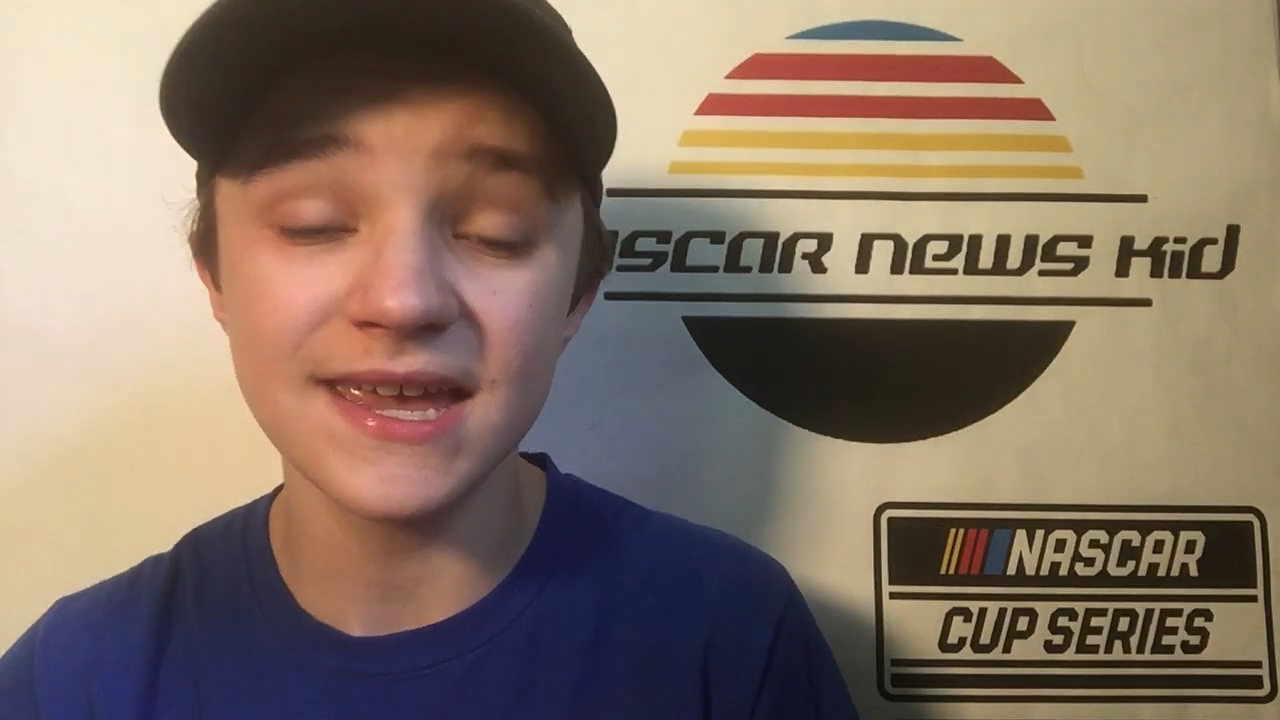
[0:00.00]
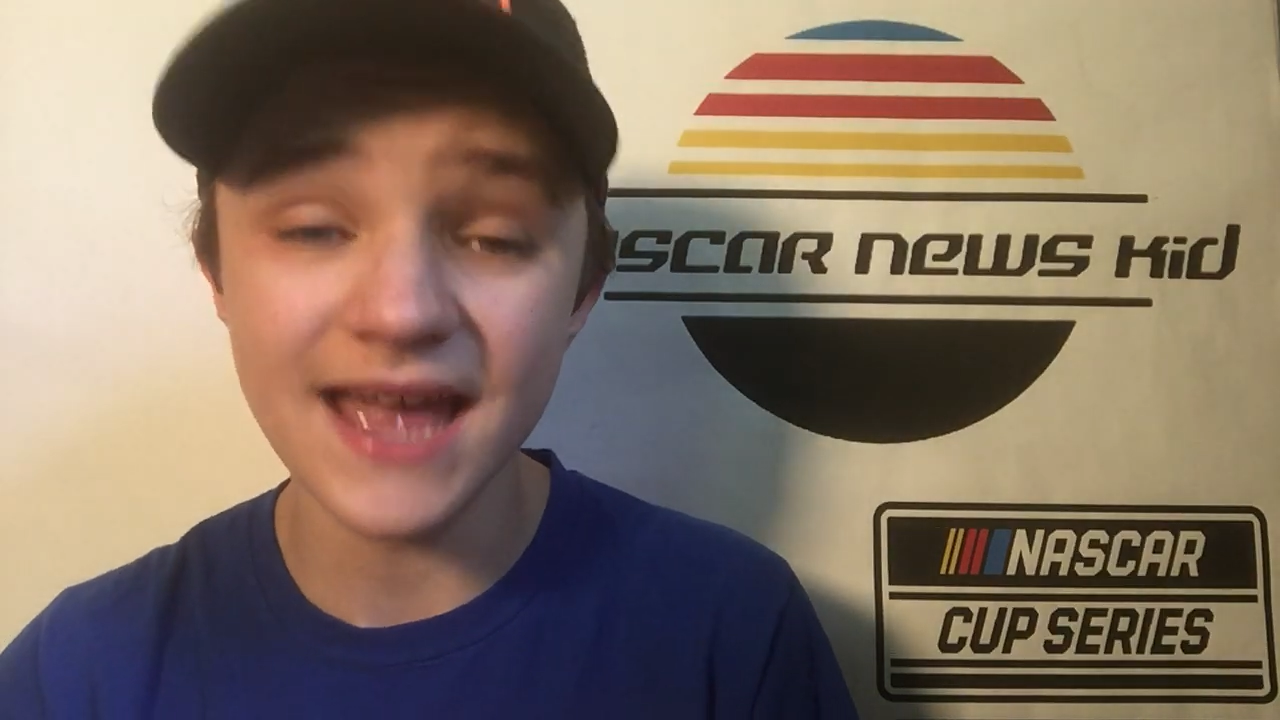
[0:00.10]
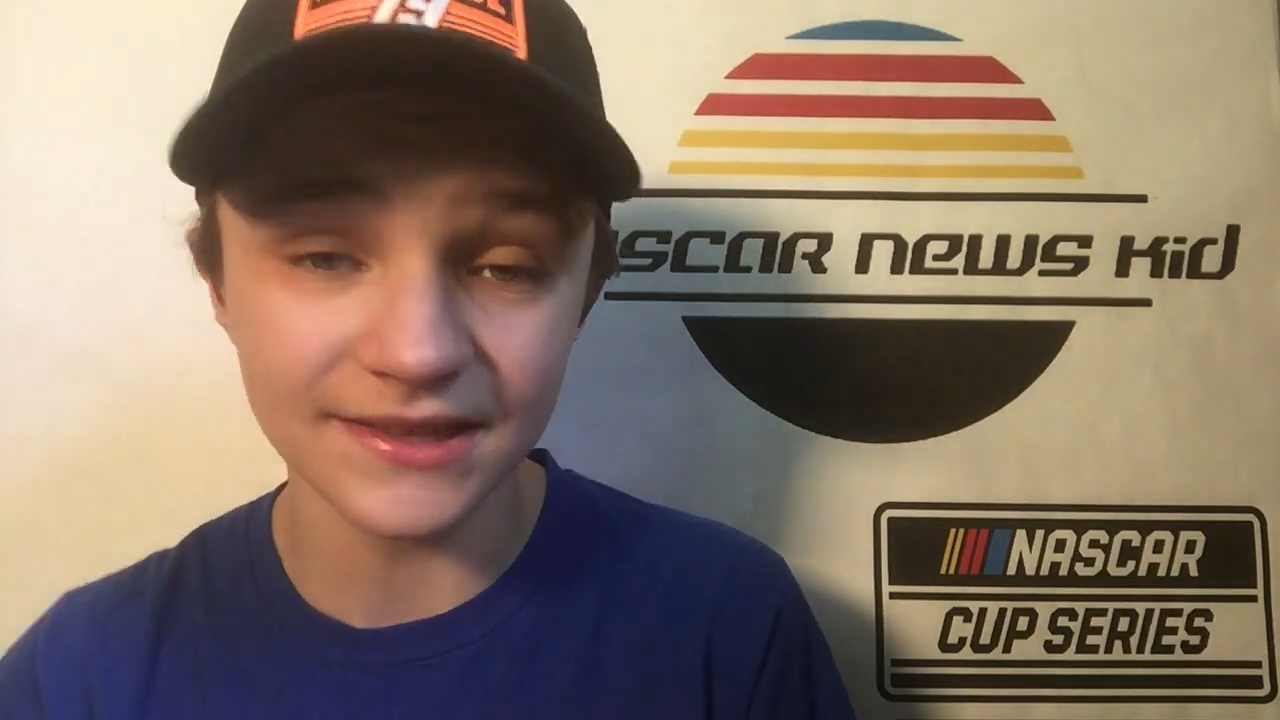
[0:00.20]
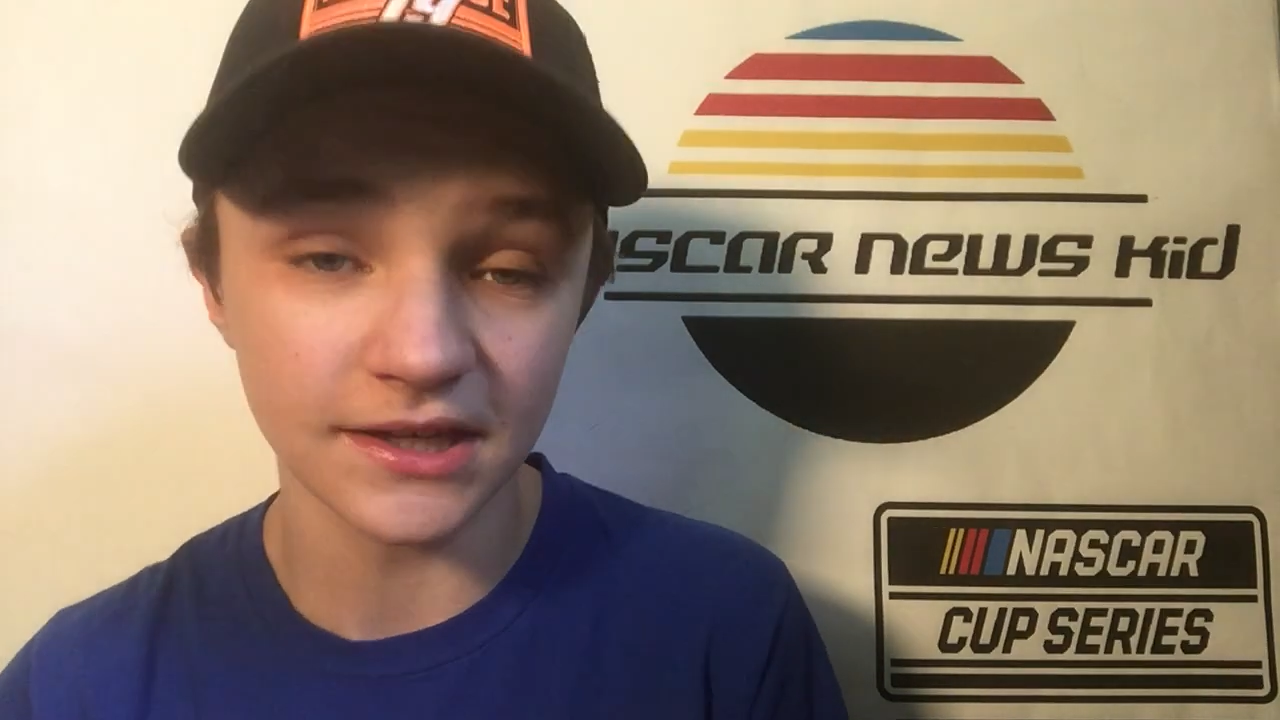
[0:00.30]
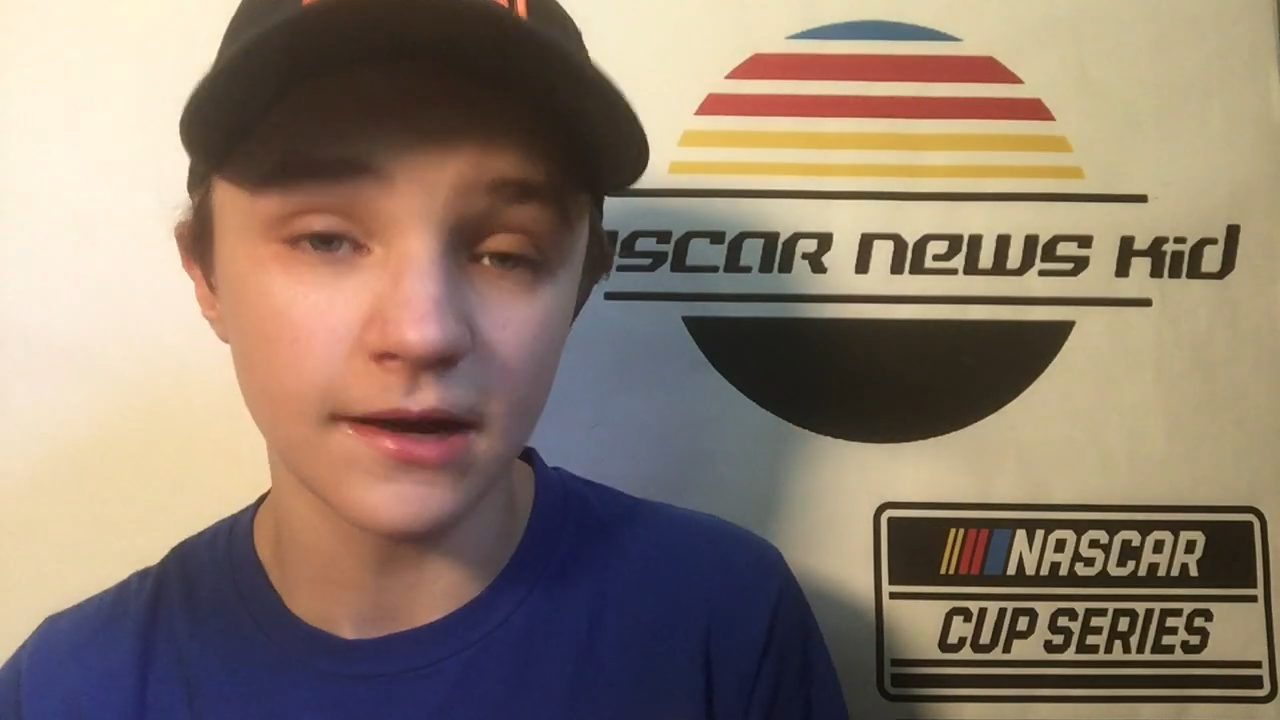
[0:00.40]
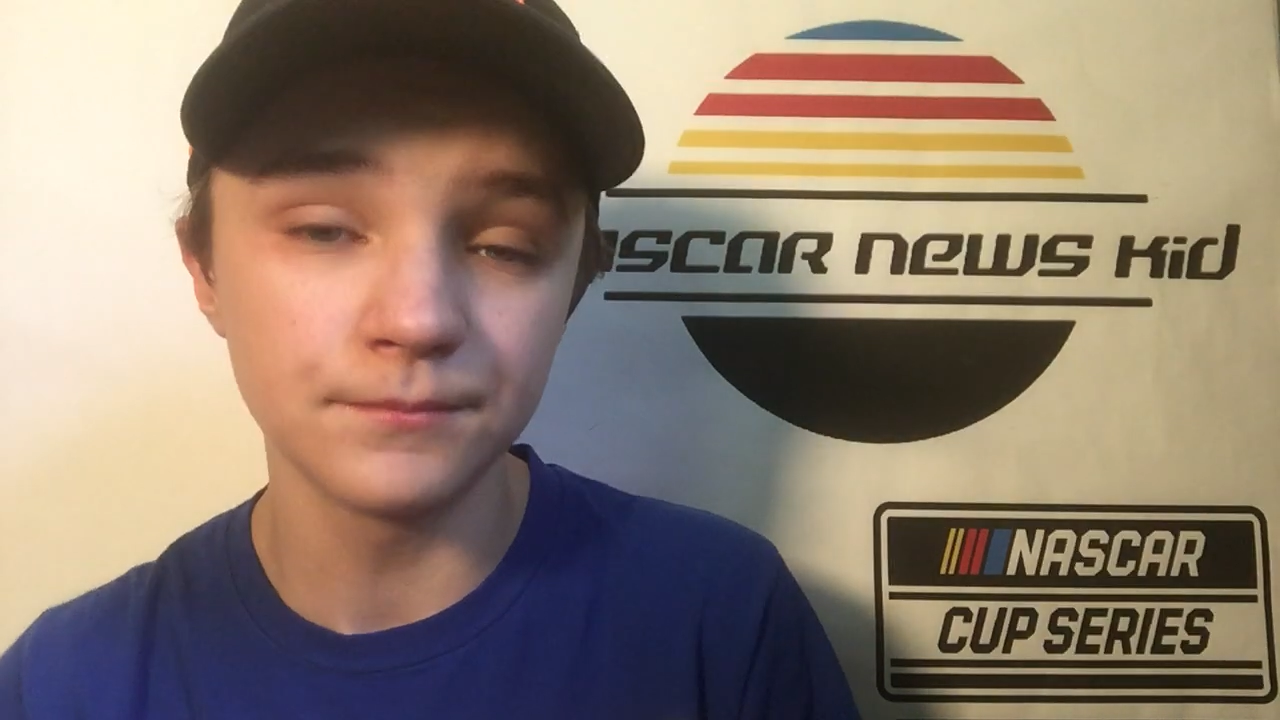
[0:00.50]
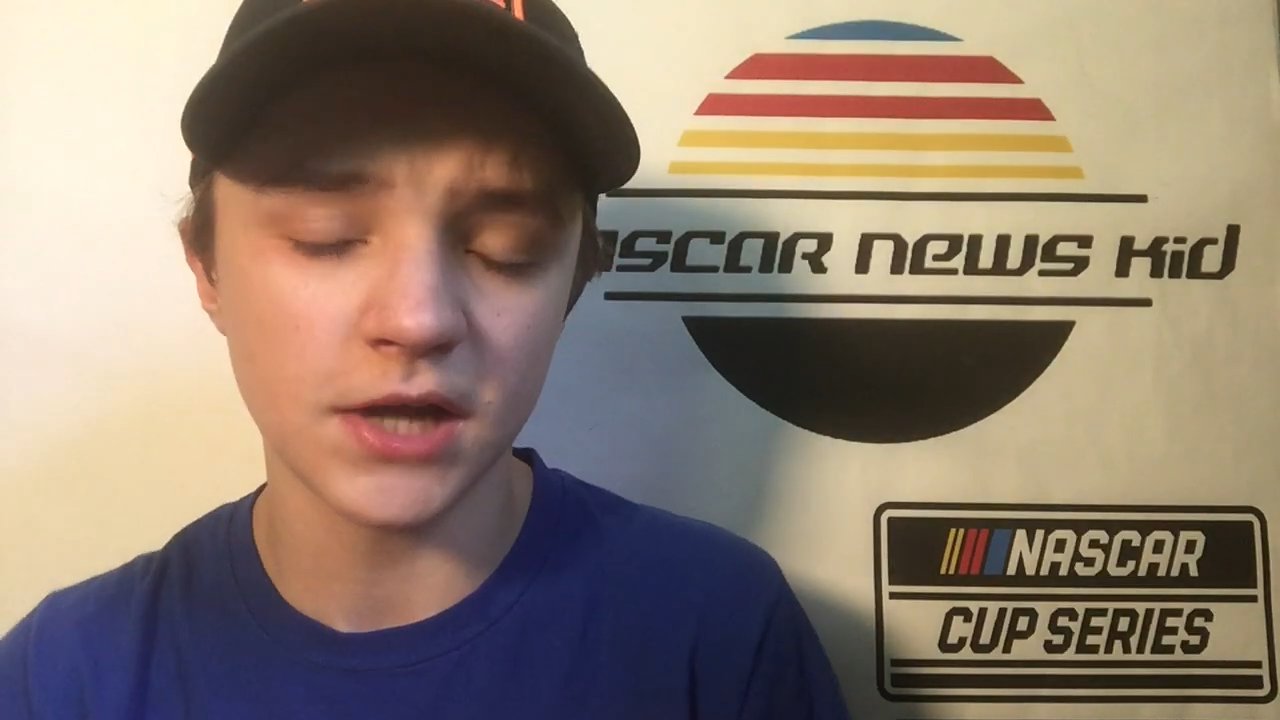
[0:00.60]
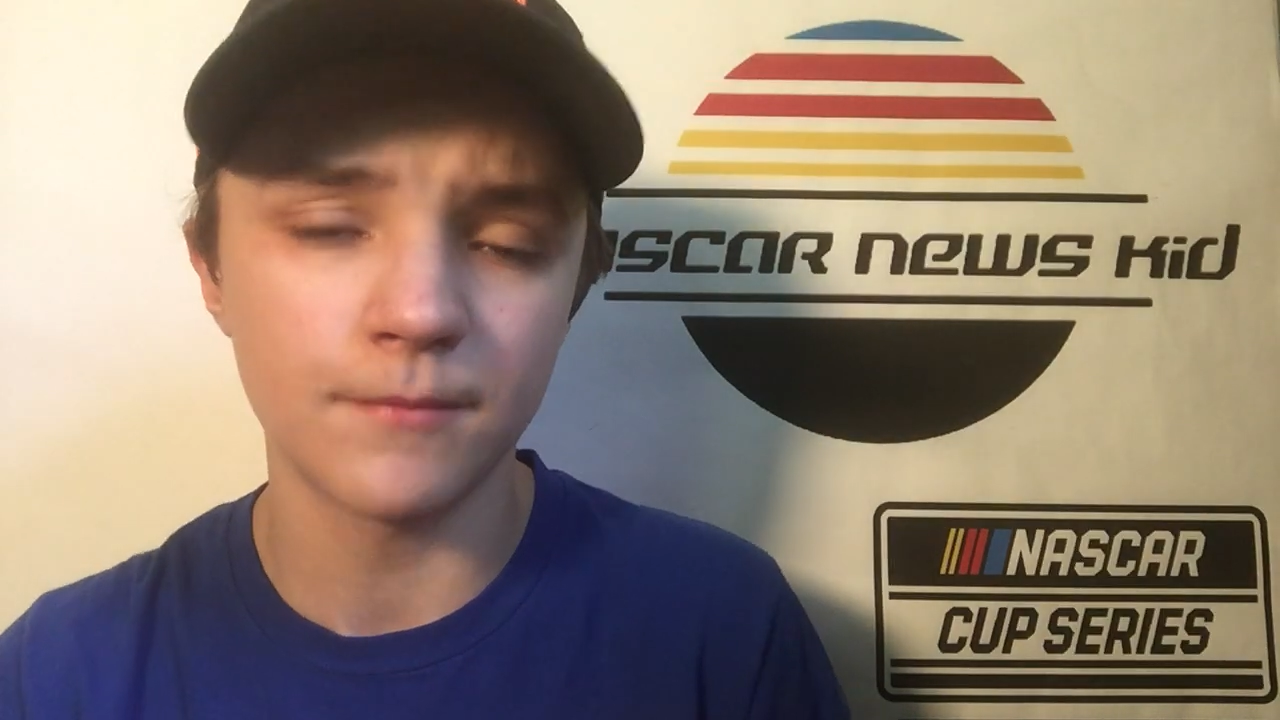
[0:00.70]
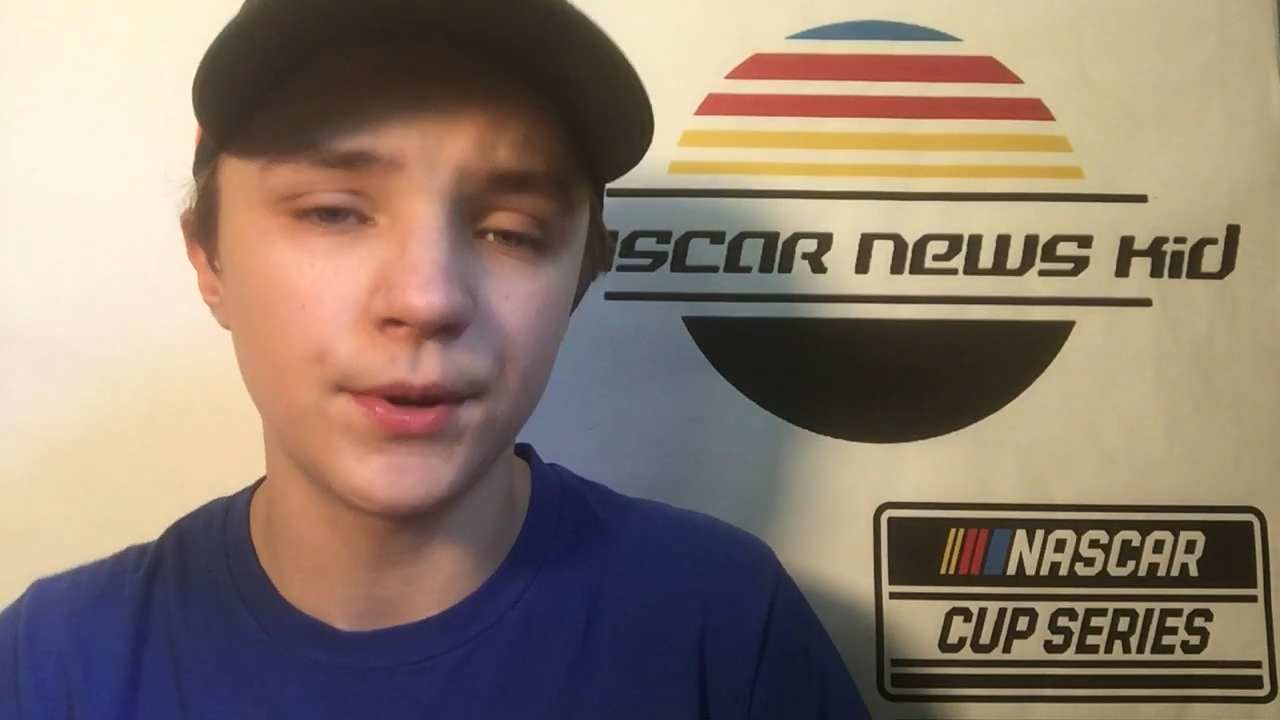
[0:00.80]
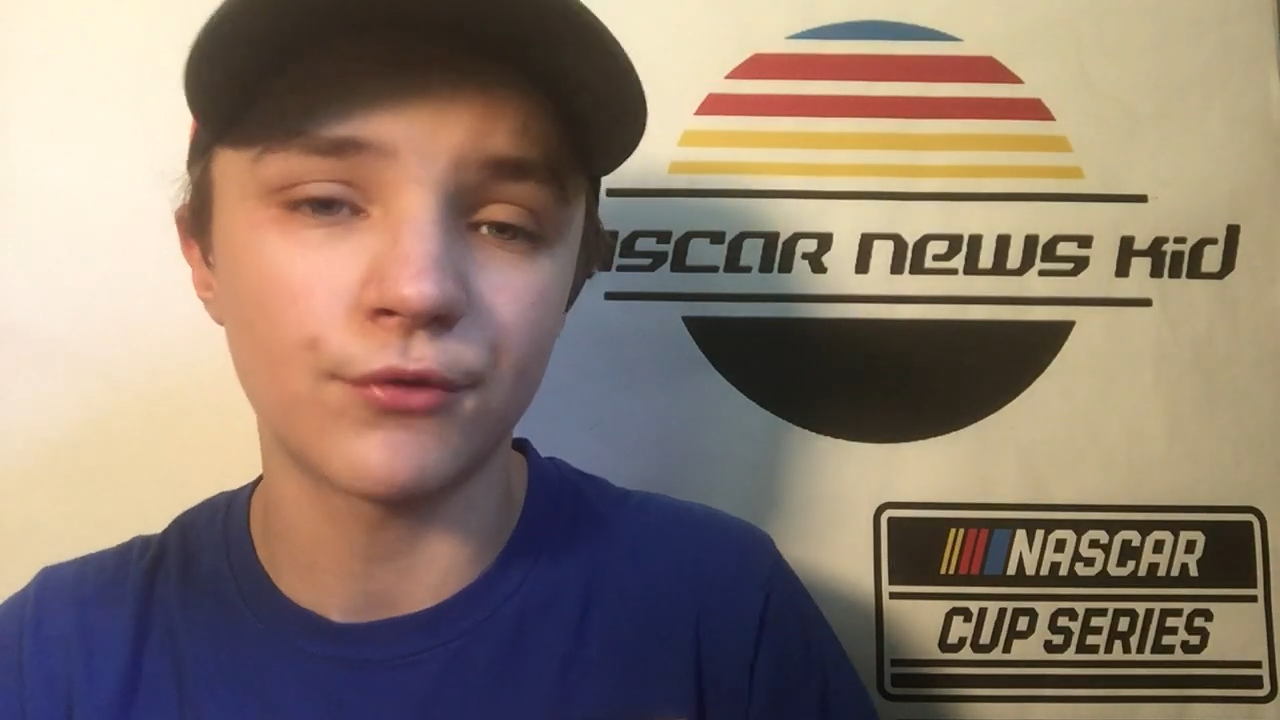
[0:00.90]
He had to come
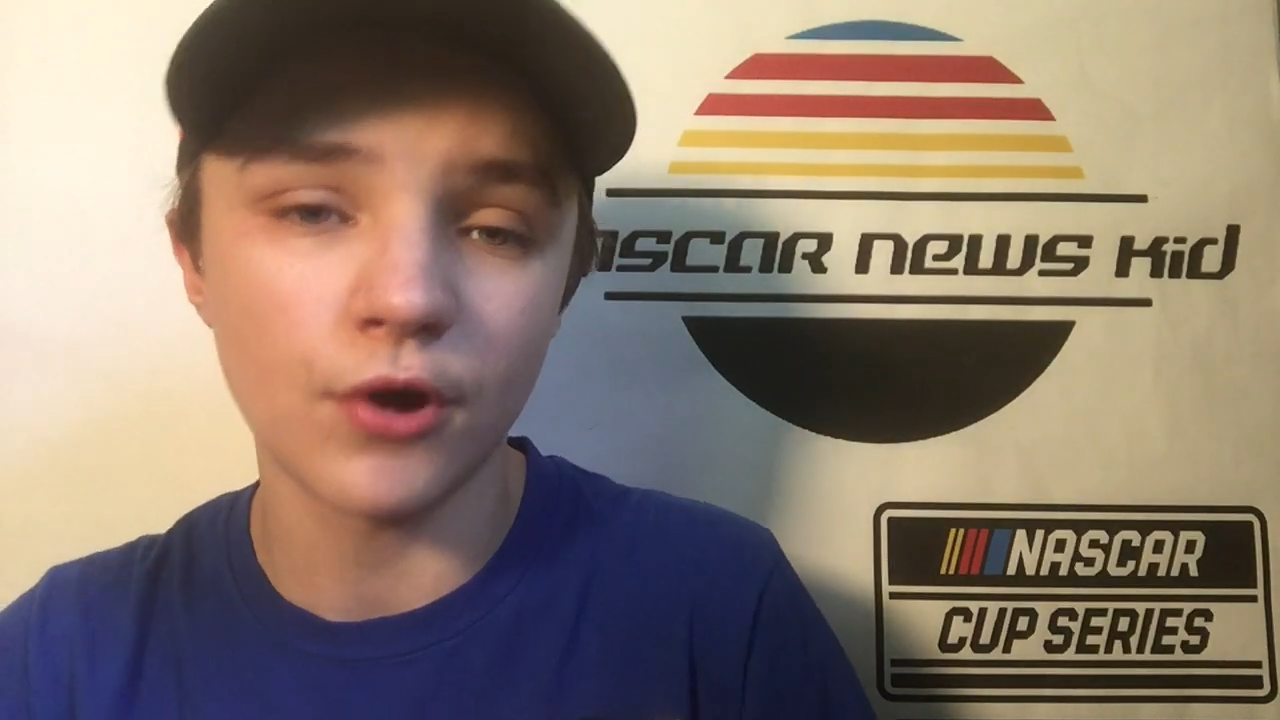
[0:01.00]
down pit